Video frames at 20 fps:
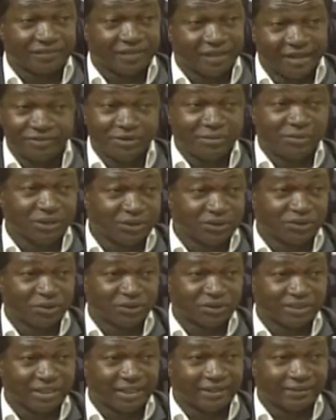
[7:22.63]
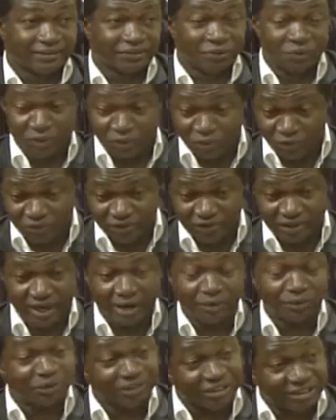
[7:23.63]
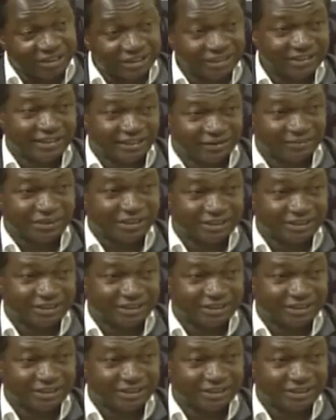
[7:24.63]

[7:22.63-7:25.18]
Everybody knows that. We move around, we see them in